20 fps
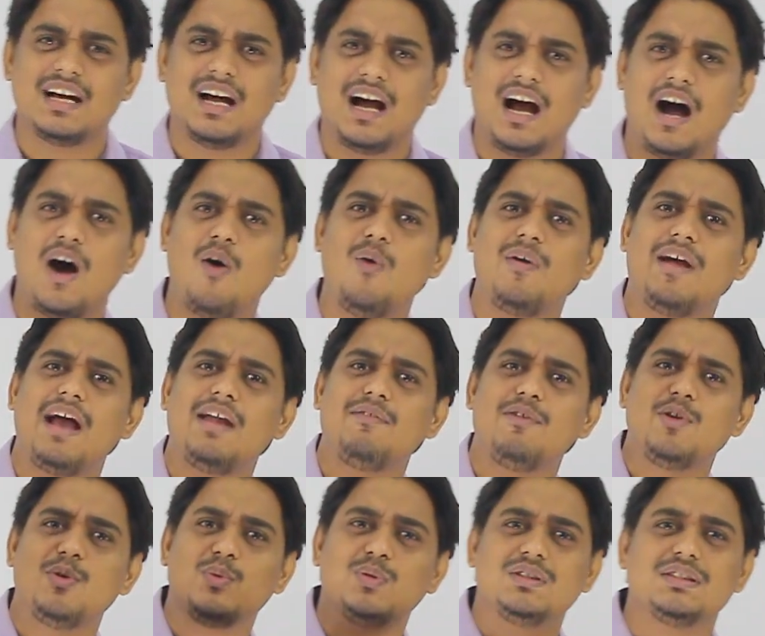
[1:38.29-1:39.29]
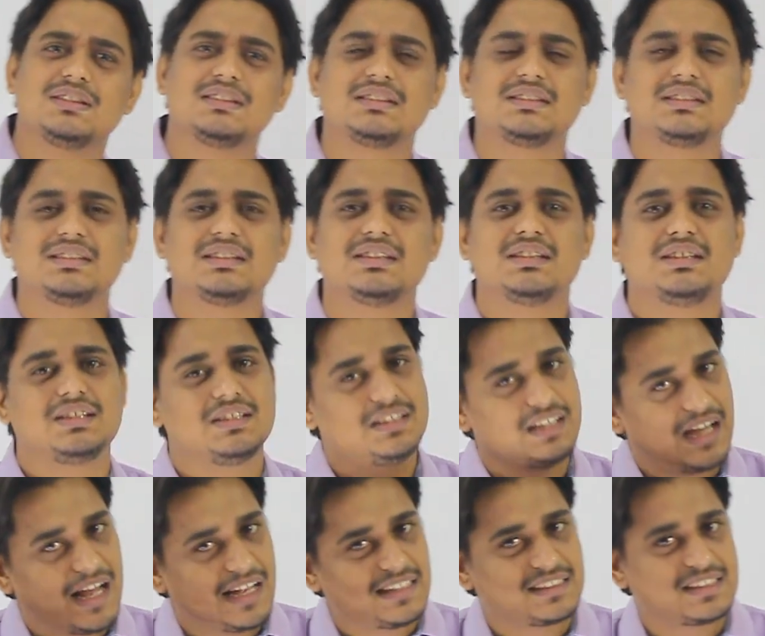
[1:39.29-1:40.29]
How can we do this?
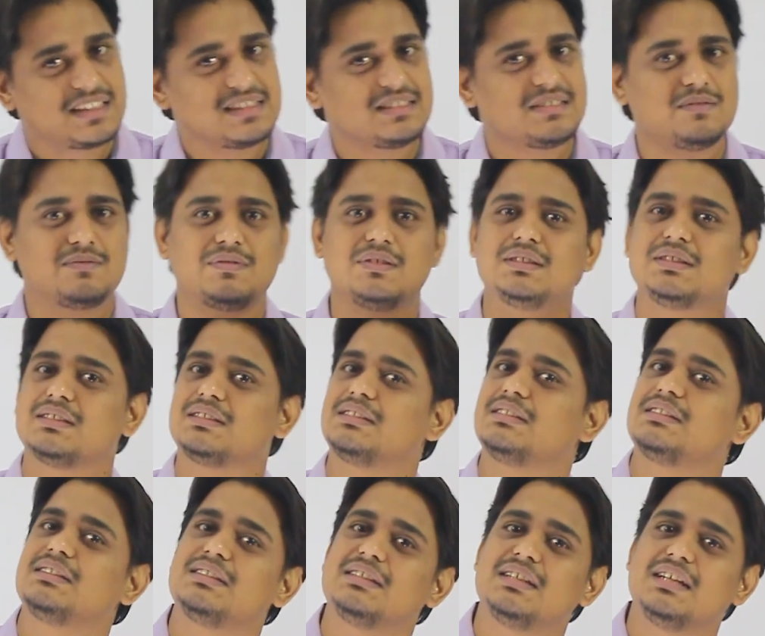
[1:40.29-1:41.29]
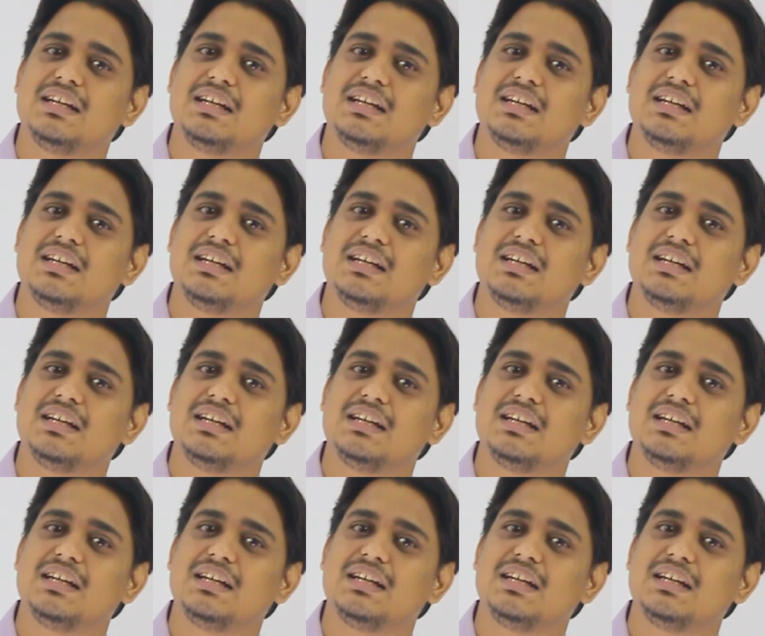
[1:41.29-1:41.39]
Answer is in physics.